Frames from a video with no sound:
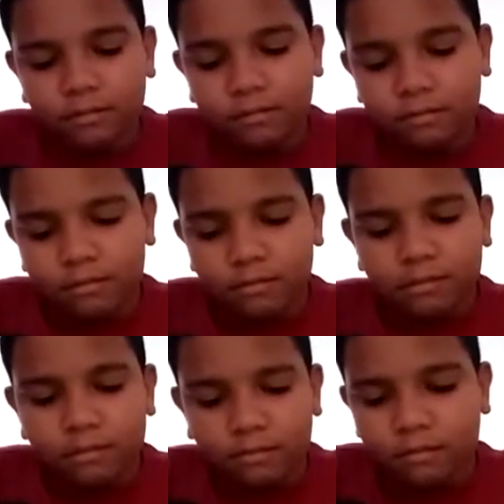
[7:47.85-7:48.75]

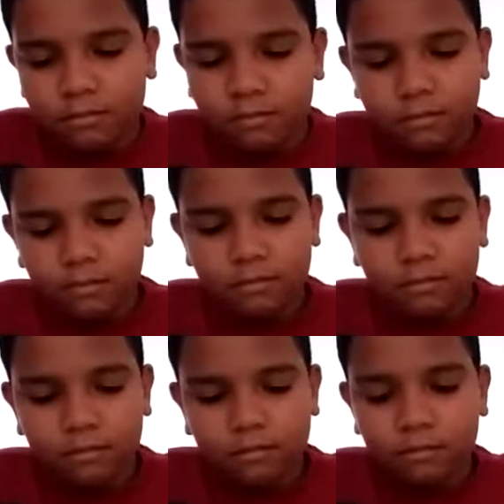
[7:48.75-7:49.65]

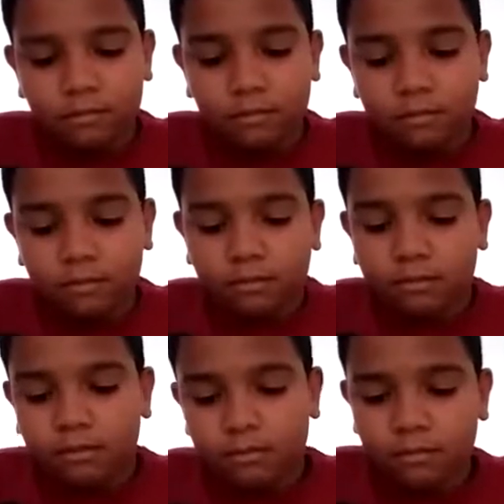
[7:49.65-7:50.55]

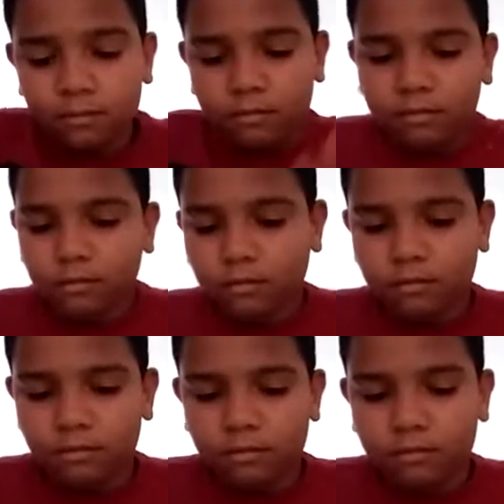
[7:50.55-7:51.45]

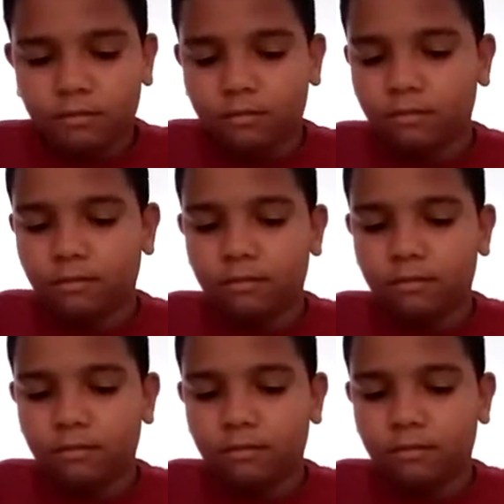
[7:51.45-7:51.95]
(no one is talking)